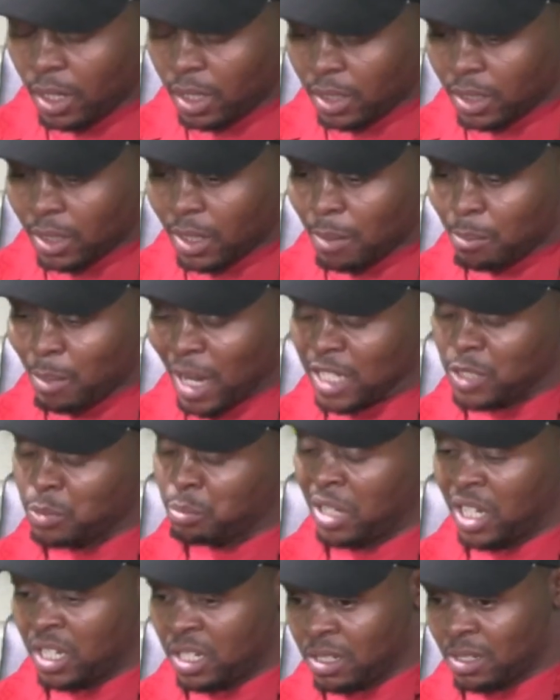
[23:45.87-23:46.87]
my
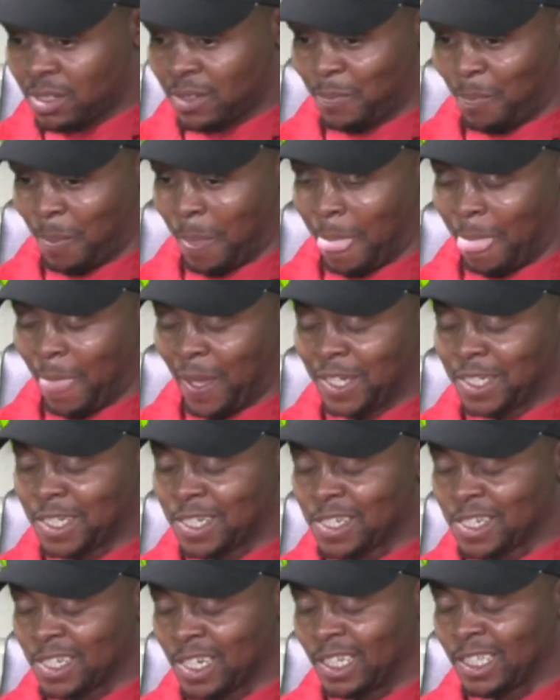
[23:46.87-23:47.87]
space. It
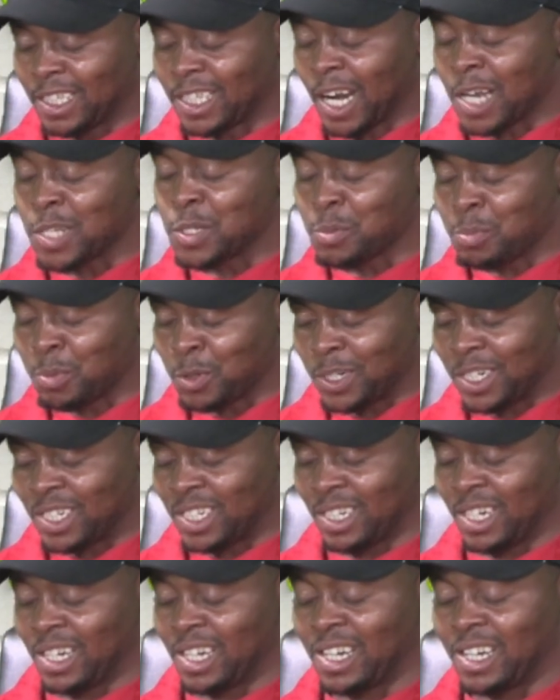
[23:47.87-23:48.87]
is a transport
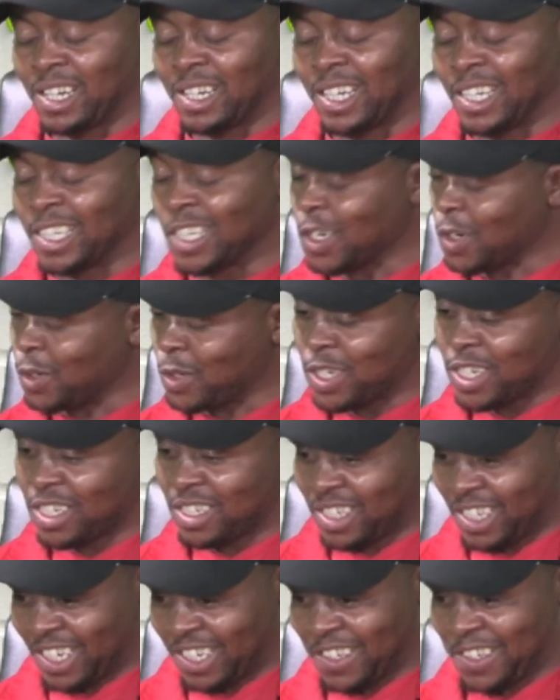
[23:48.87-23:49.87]
and
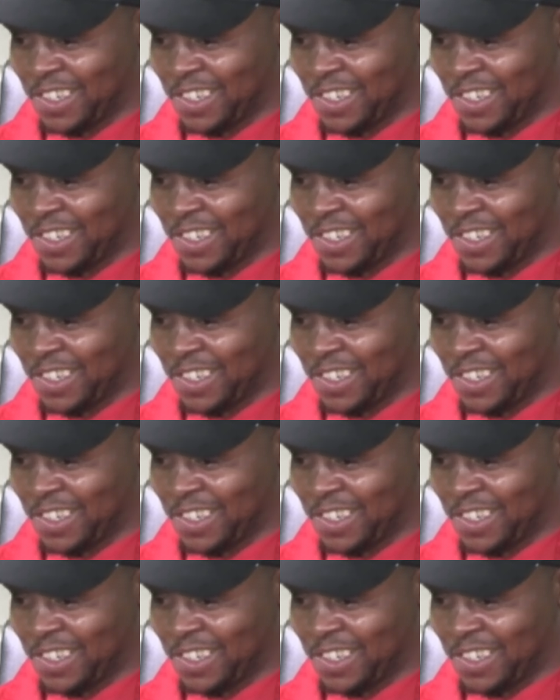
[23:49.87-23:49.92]
logistics.